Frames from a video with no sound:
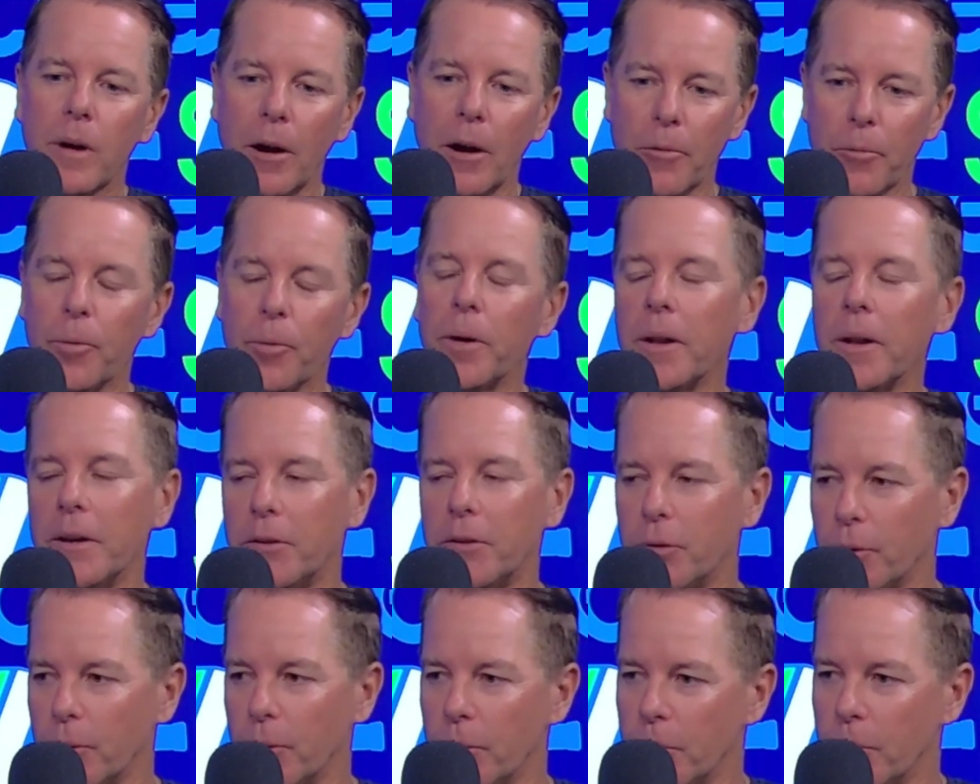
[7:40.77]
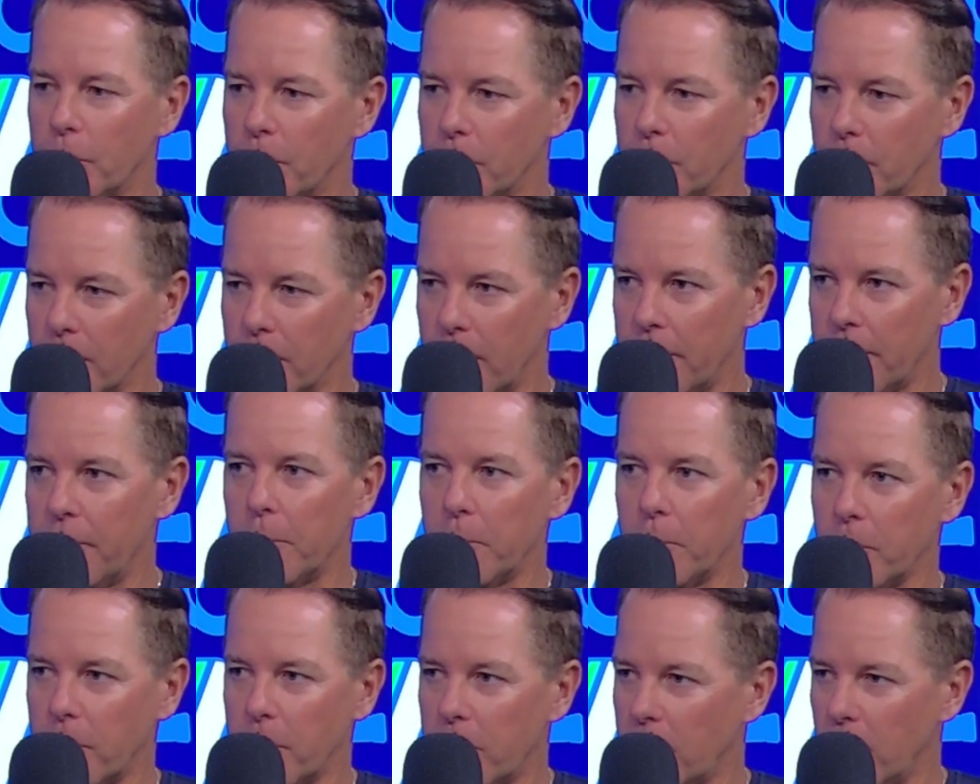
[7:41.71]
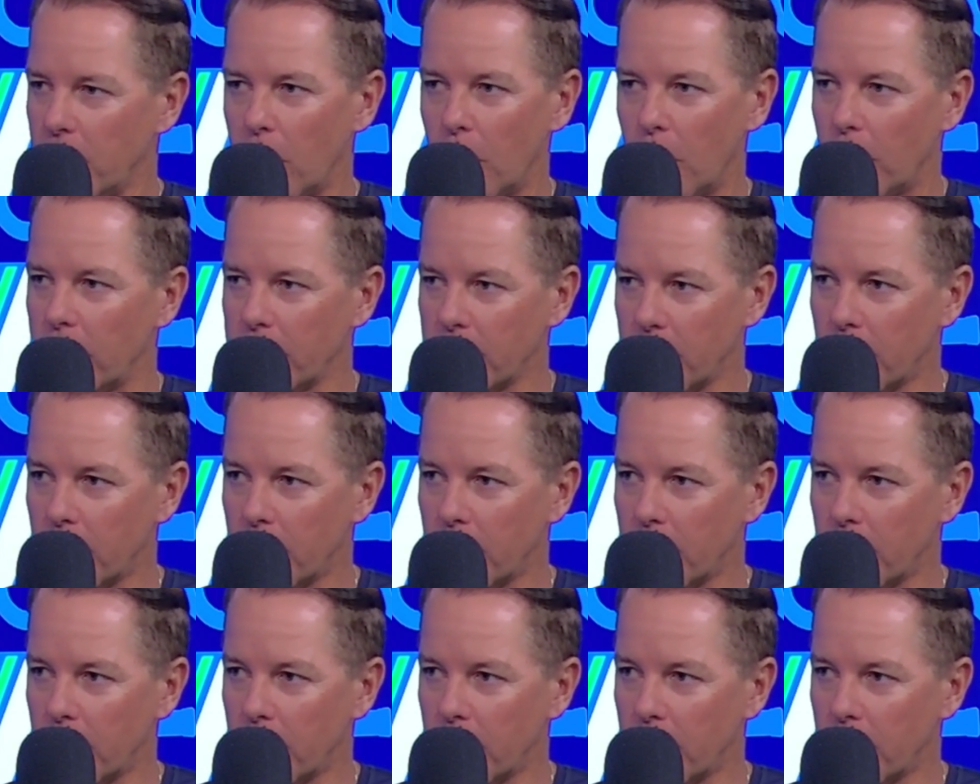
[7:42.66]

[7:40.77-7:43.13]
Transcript: I really do love the Yola.